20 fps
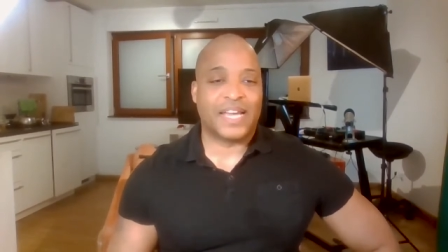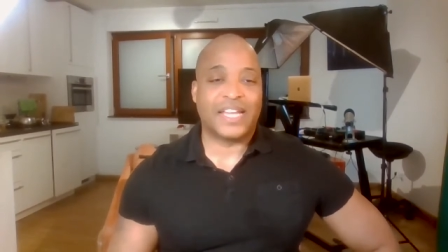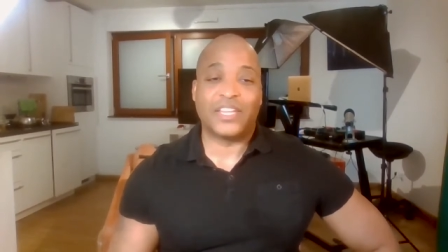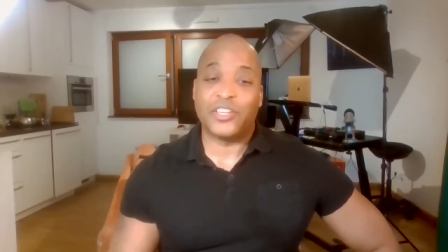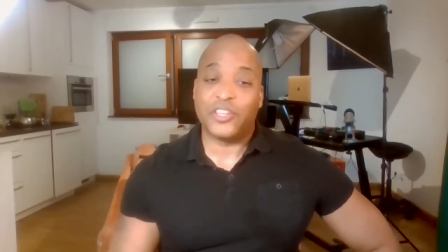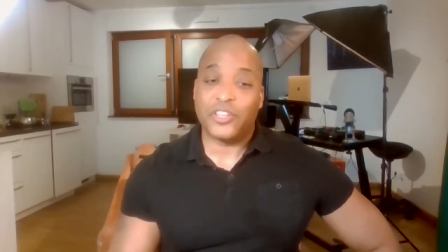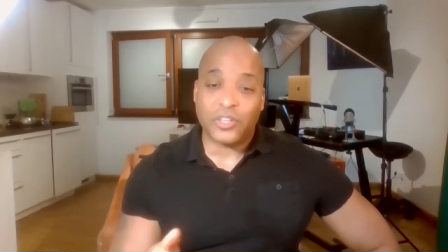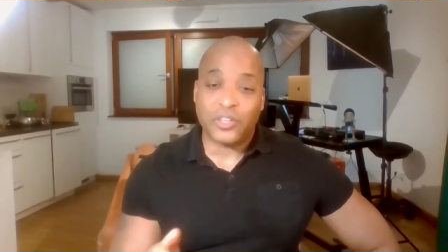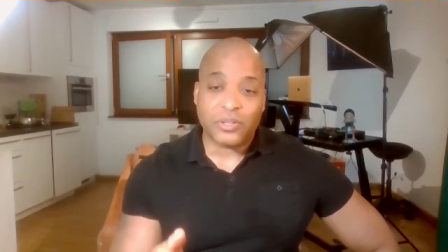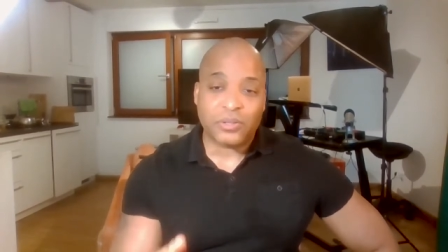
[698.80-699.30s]
And
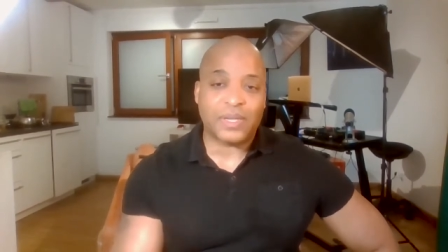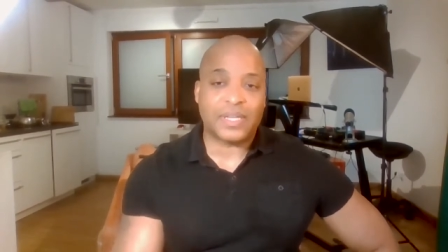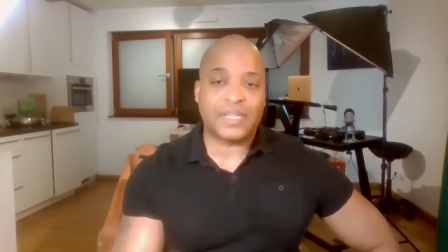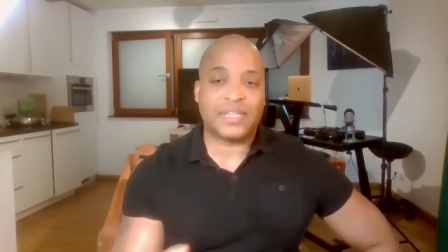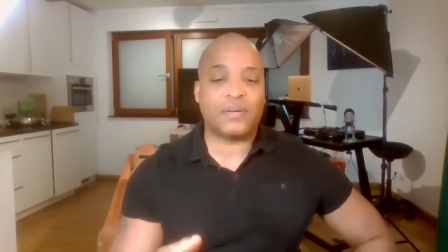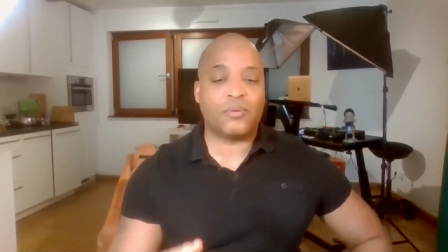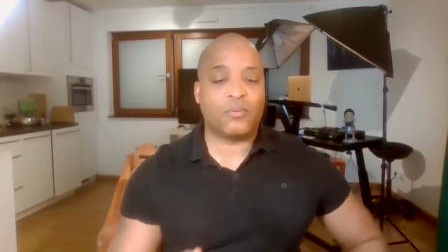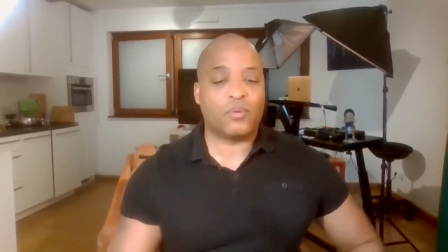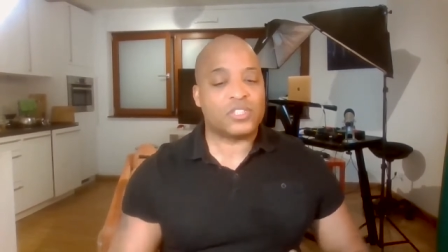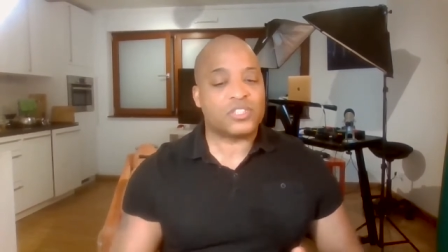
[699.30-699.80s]
you, yeah.
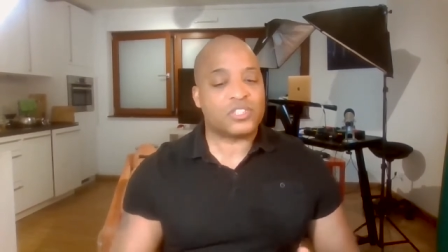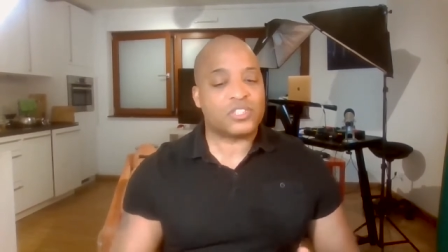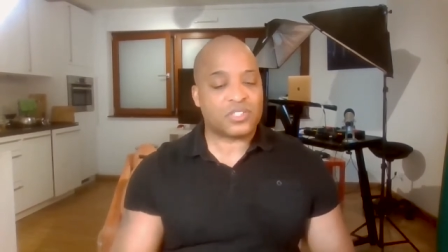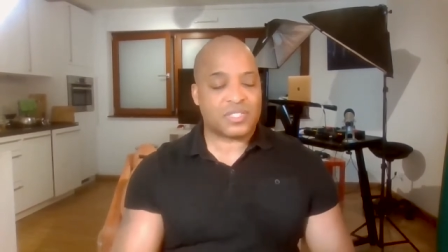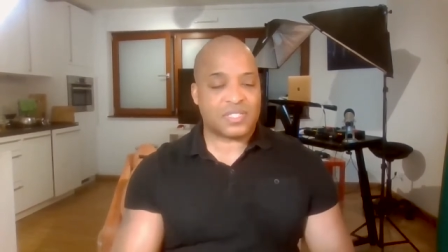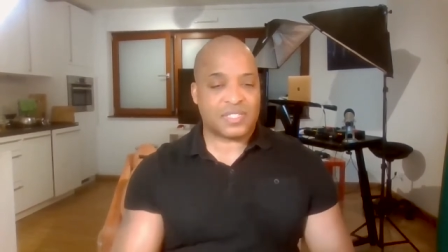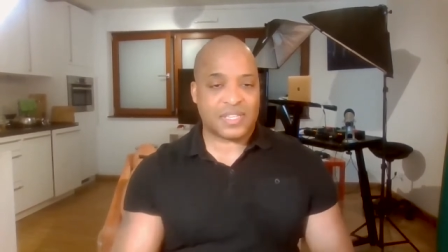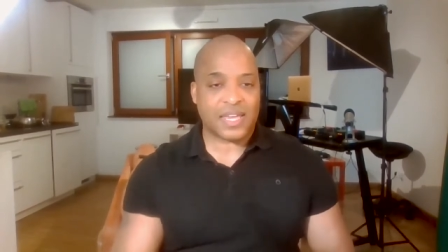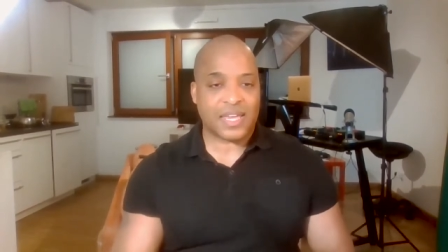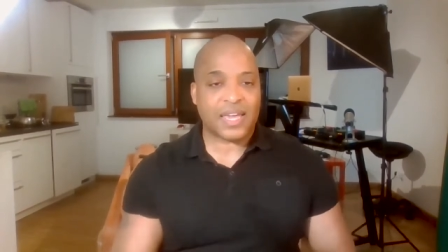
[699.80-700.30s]
and then once you
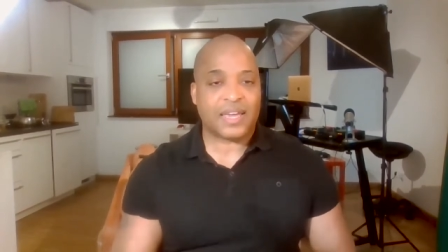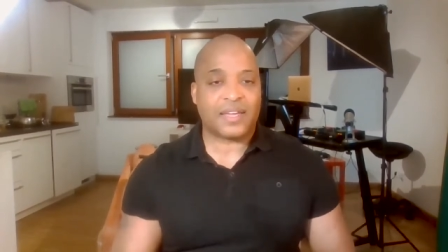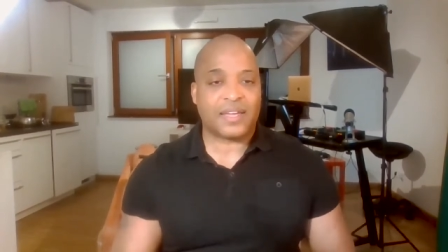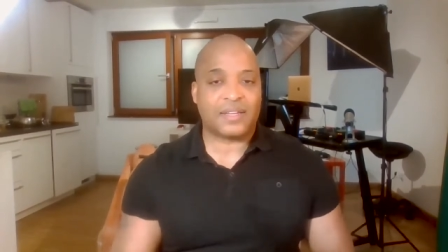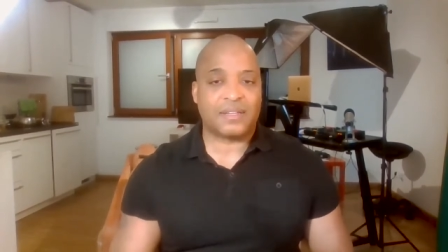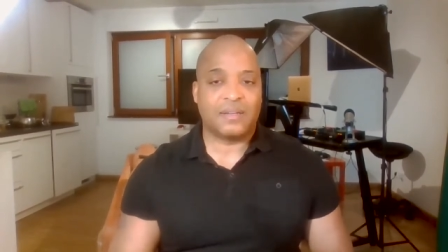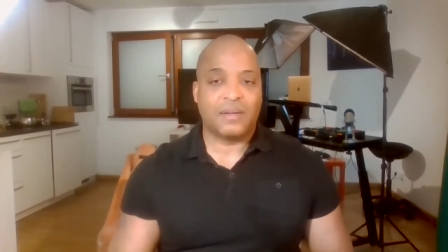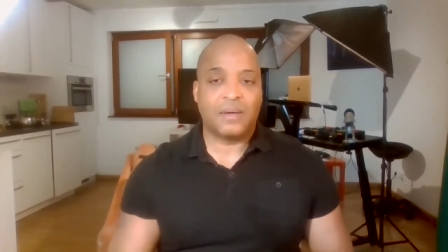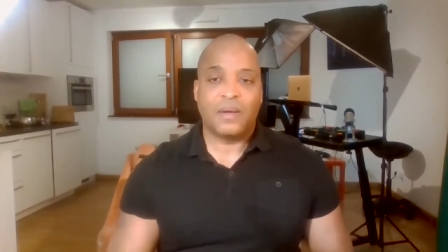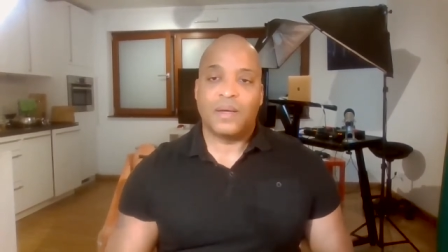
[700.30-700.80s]
see
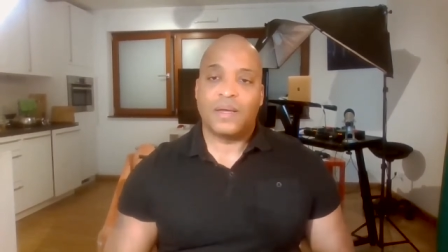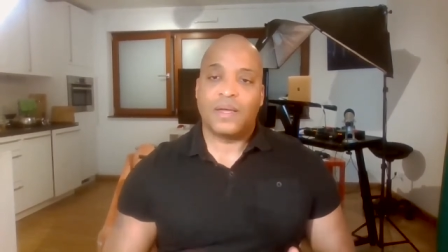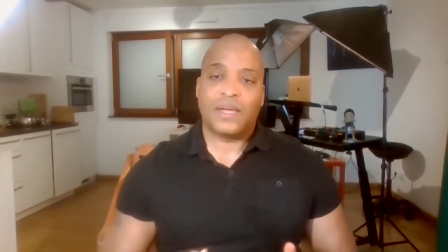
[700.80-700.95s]
it,